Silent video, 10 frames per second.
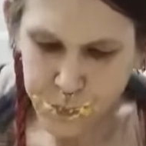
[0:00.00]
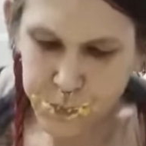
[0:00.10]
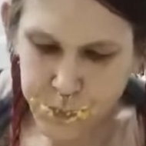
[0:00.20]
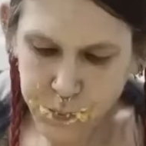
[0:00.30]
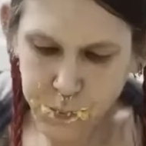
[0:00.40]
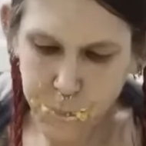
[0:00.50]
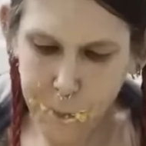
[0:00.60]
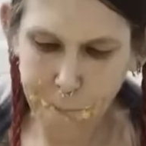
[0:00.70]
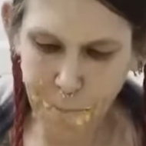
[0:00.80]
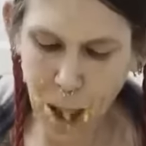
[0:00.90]
Once or yeah, once
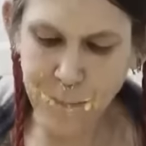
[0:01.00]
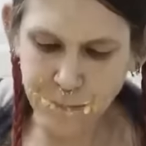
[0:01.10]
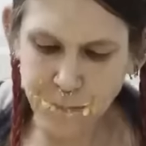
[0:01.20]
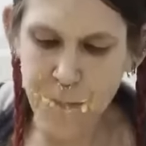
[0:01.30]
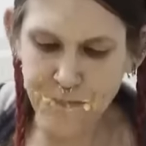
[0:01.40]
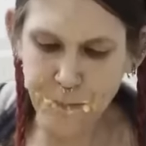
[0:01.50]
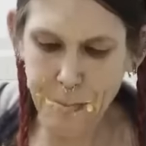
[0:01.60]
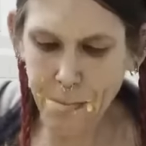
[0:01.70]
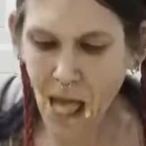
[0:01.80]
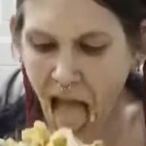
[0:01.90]
or twice.
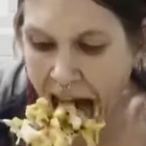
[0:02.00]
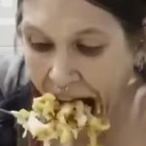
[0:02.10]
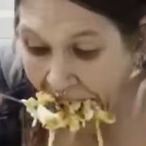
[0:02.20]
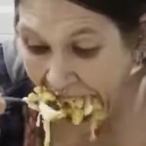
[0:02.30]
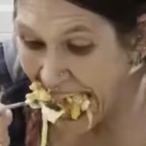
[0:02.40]
Where's my baby at?